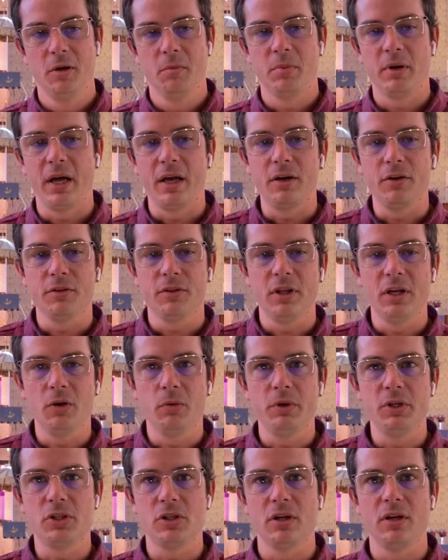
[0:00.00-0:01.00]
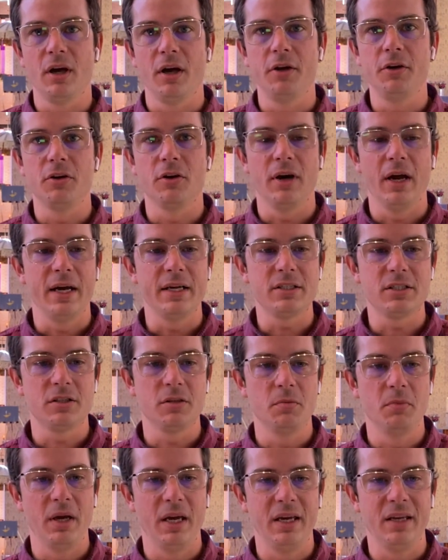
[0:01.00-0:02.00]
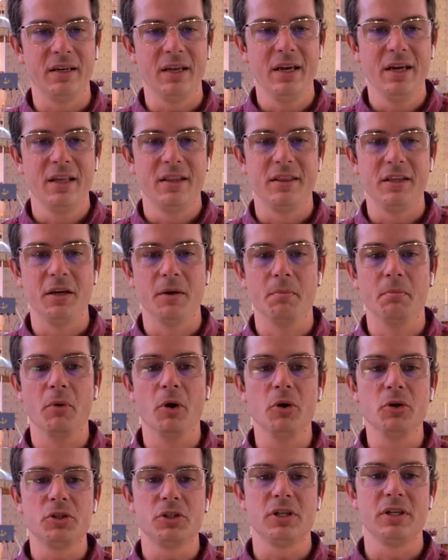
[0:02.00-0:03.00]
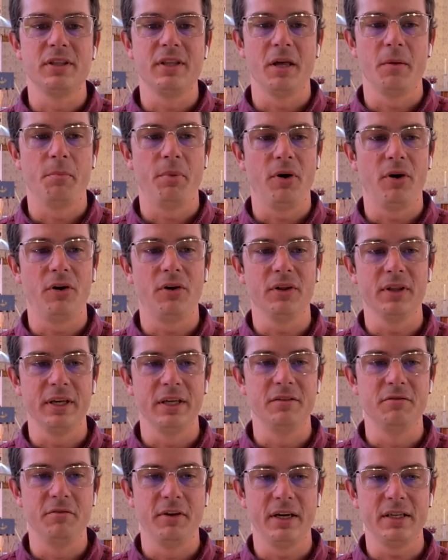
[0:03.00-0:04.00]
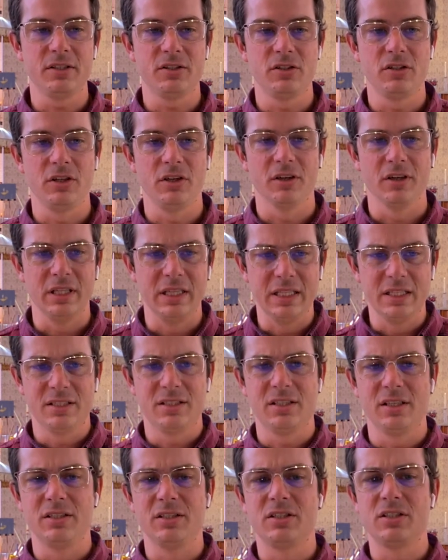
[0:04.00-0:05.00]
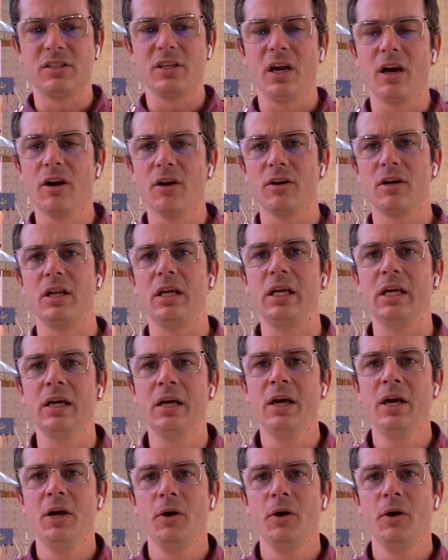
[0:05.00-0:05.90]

But I don't think we should underestimate the emotion that Paul invests here and the sincerity